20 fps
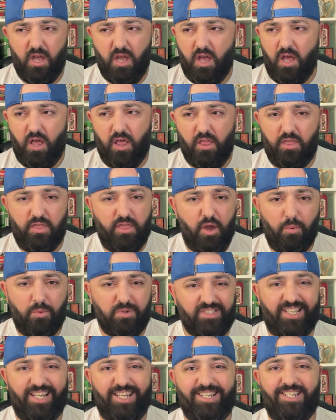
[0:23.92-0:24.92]
there
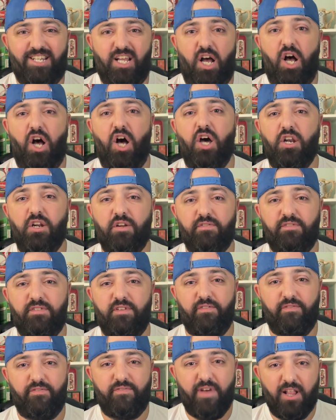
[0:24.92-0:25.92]
was a ton of
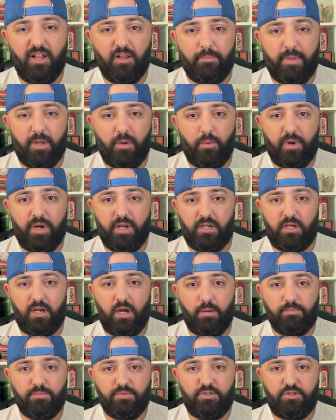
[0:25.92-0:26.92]
development when it
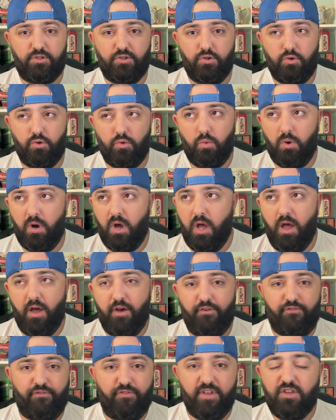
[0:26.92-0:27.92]
comes to
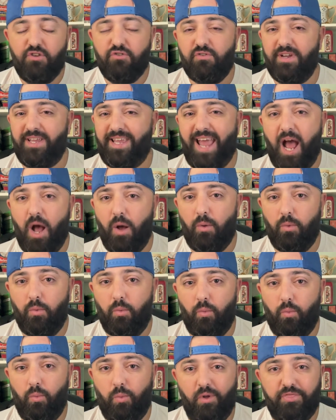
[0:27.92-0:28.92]
figuring out
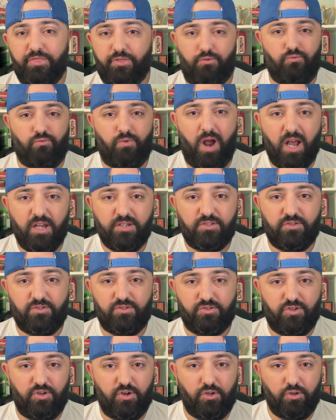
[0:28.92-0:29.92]
what the roster
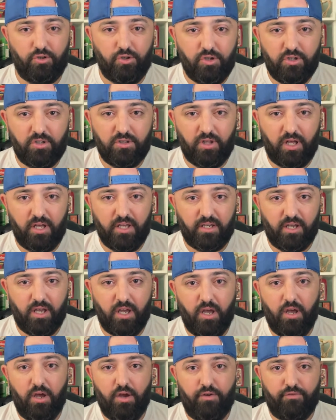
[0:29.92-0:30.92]
is going to look like
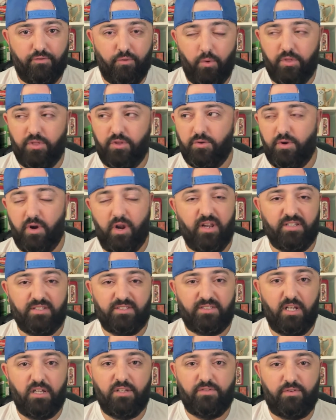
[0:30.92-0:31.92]
for the United
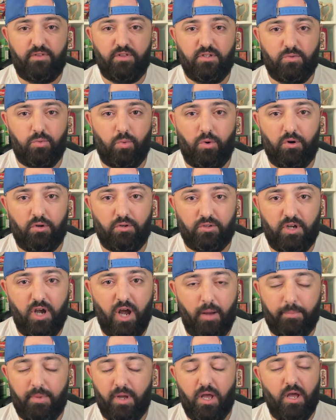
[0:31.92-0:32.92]
States for this World
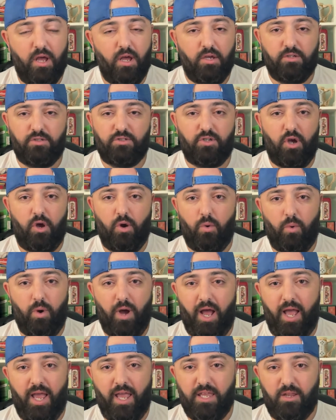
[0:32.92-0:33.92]
Cup. So,
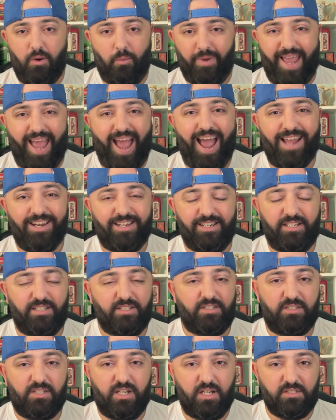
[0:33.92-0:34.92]
we had to
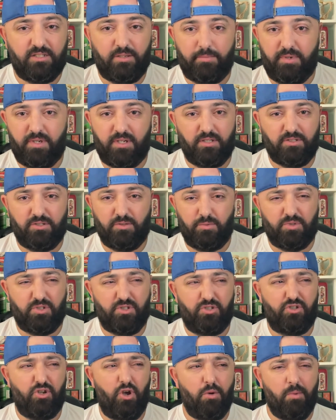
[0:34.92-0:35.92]
discuss it because there was
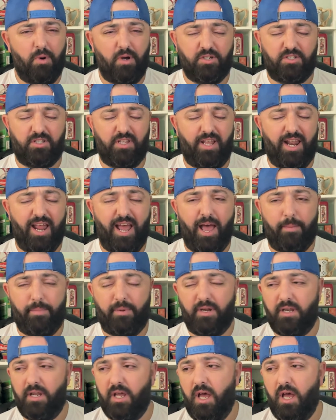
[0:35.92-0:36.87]
so much that happened.